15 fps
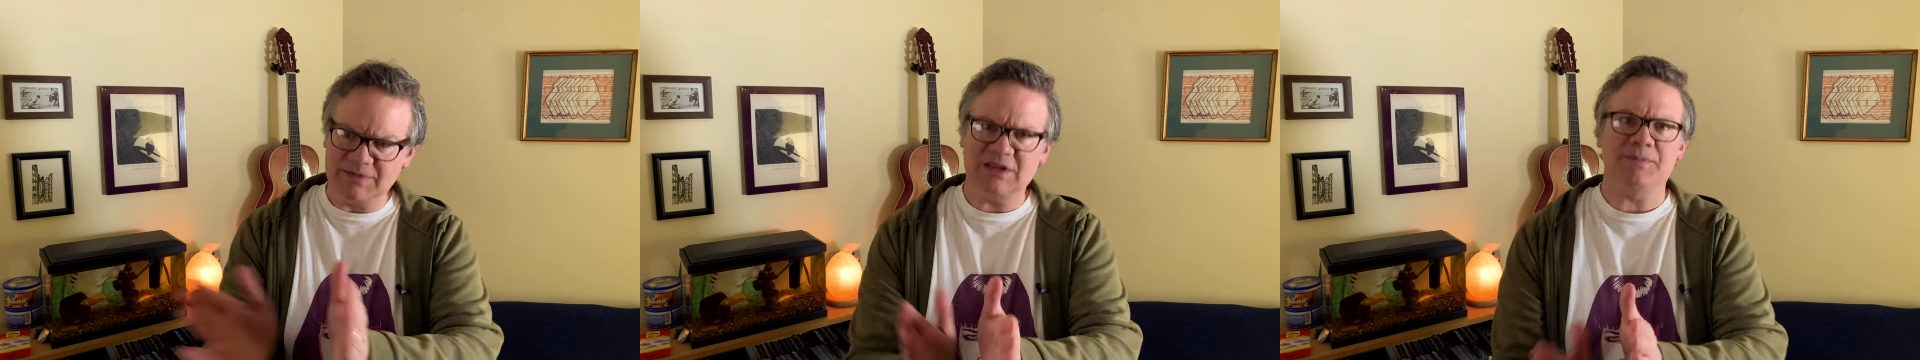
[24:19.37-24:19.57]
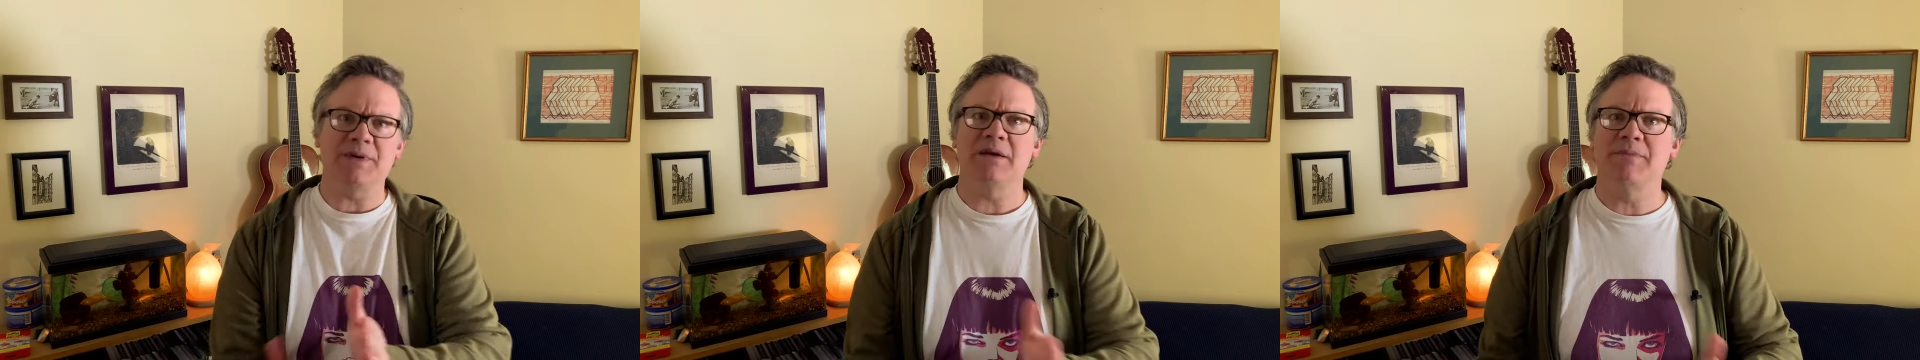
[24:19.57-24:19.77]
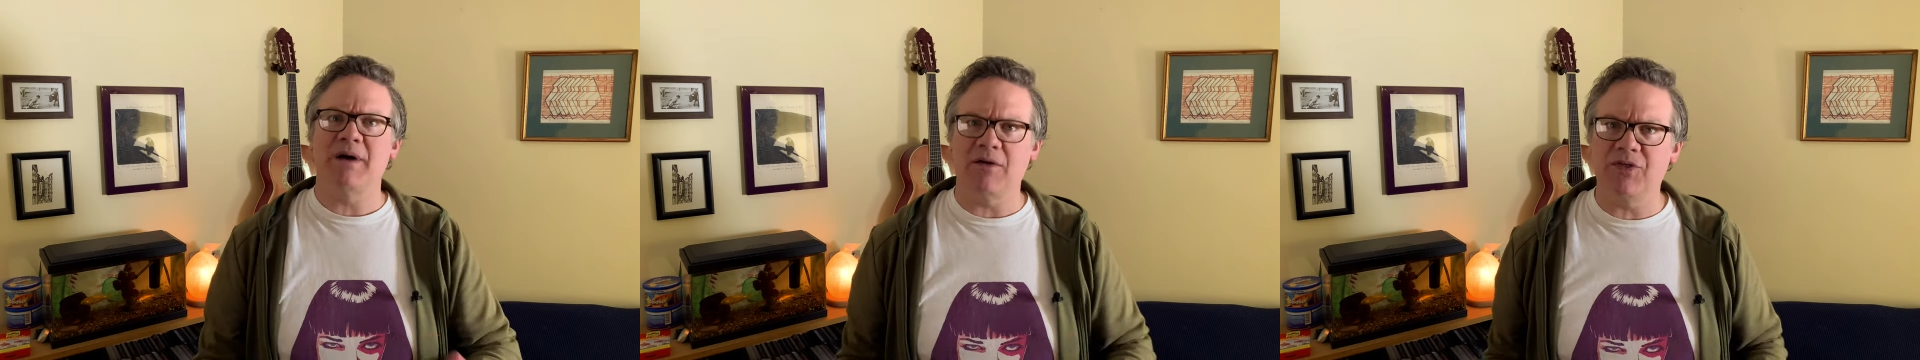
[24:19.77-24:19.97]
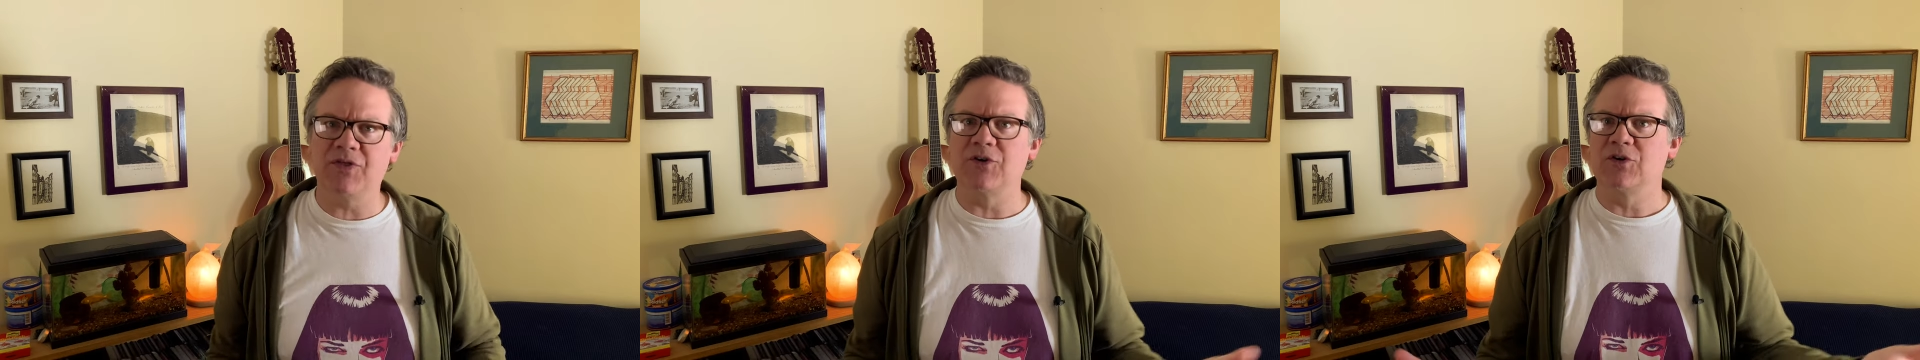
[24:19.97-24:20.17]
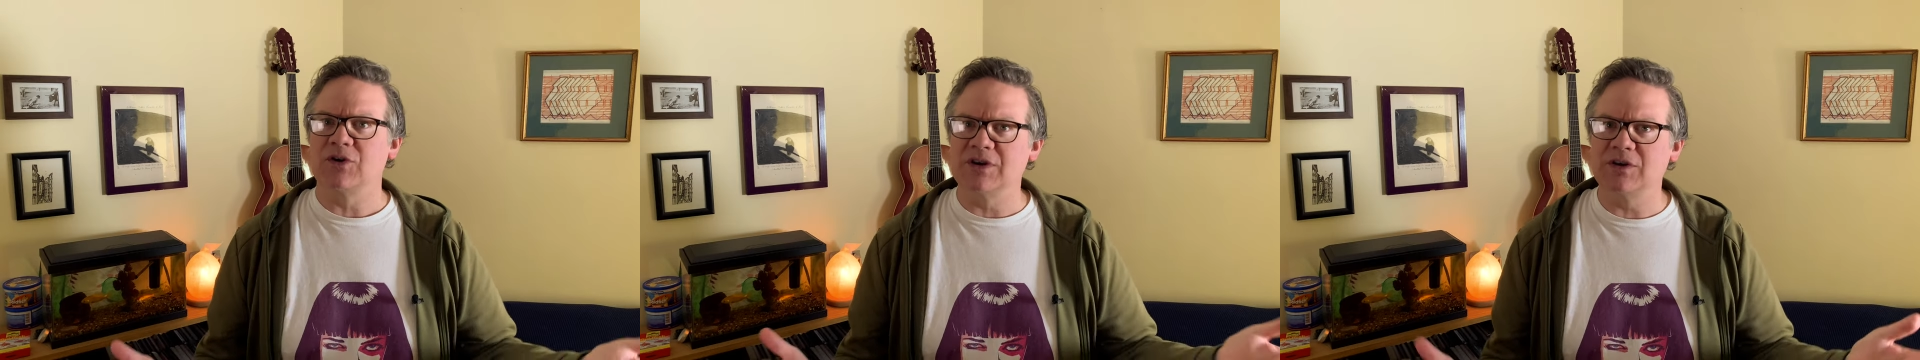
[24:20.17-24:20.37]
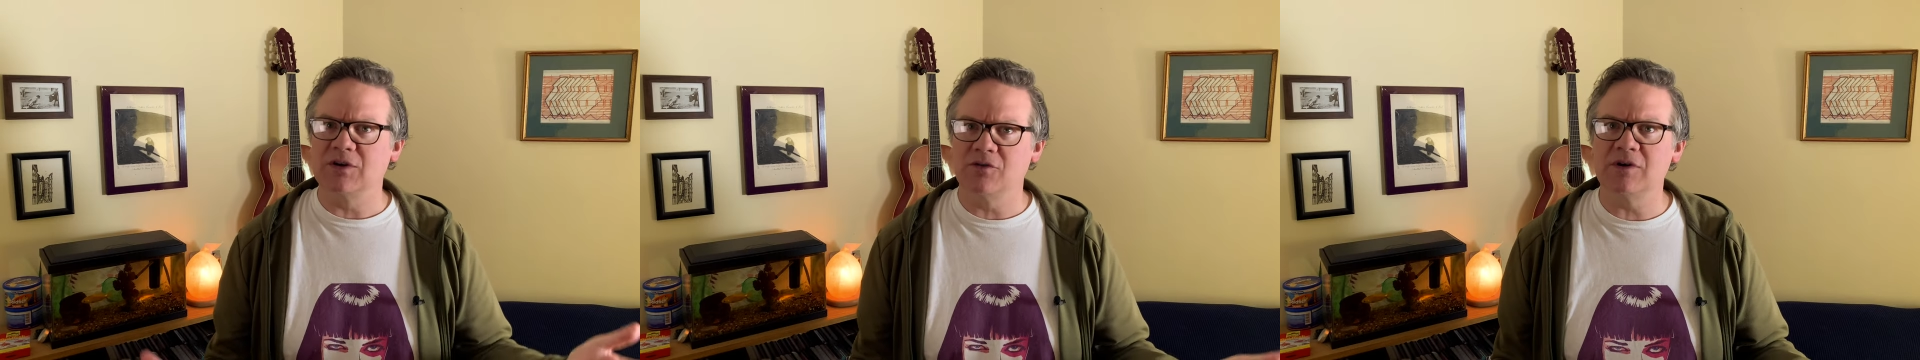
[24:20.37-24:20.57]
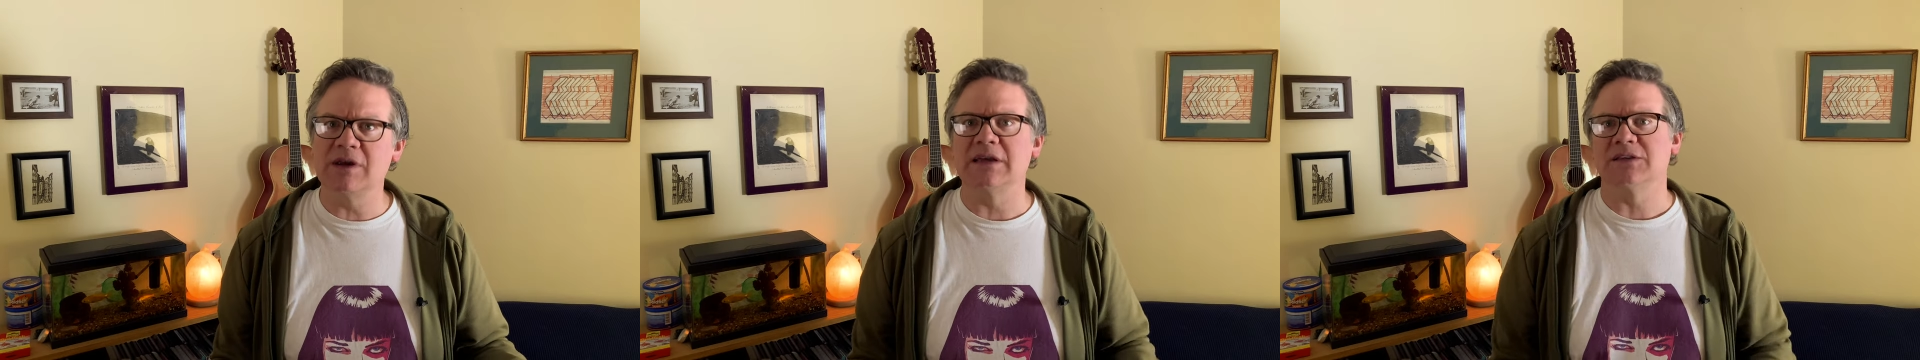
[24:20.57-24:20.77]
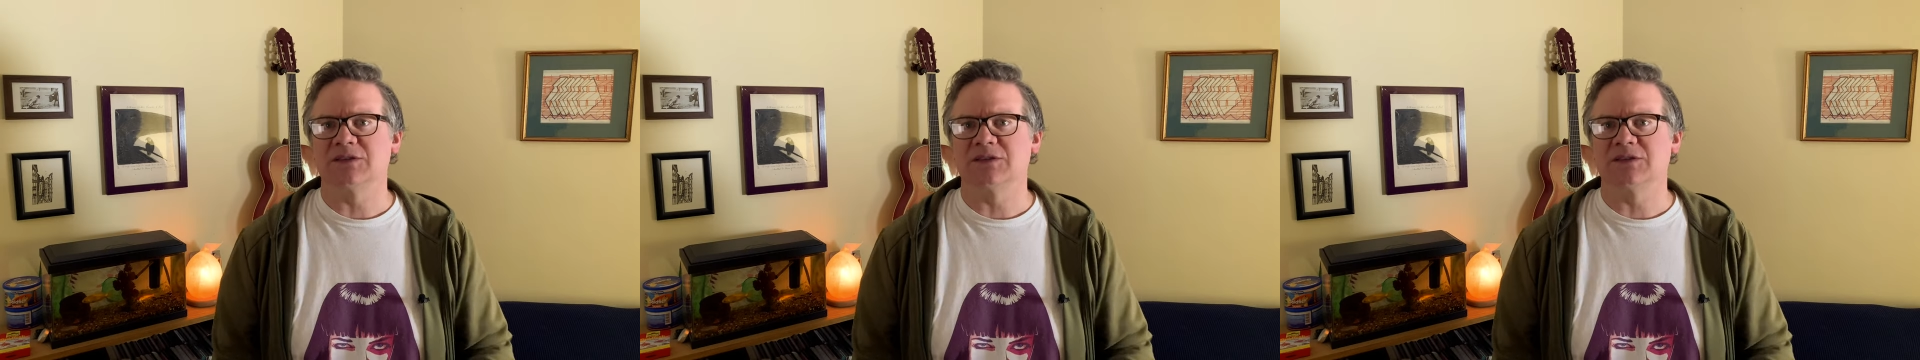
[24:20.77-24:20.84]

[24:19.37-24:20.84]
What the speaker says: to be about 30 degrees.